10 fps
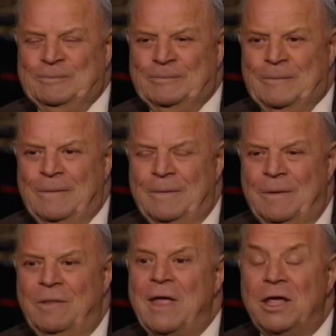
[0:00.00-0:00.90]
joining us
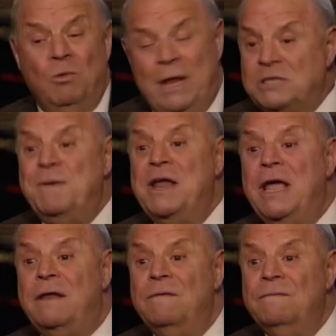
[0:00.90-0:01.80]
tonight. Thank you. Well, that's
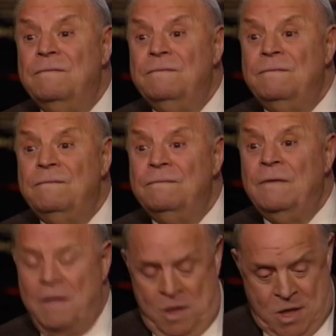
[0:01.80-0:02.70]
about it. No,
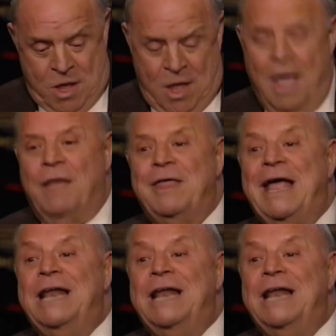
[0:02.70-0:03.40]
that's not about it.